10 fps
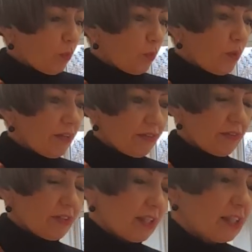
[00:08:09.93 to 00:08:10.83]

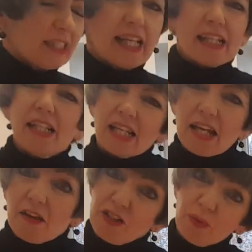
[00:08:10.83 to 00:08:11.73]
with, like,
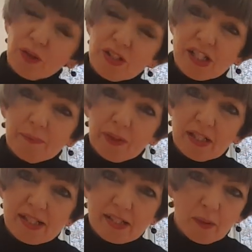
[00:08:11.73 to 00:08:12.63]
if you were going to a
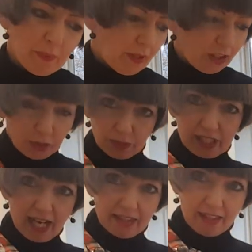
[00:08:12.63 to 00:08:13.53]
burnt supper, you would
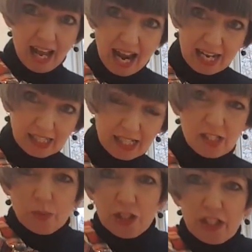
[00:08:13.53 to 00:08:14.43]
get the
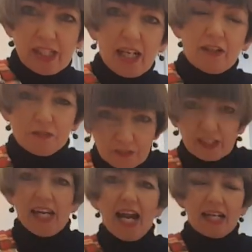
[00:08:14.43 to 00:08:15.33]
haggis, which is kind of
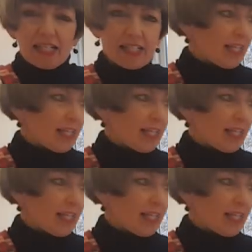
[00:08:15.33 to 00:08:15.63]
carried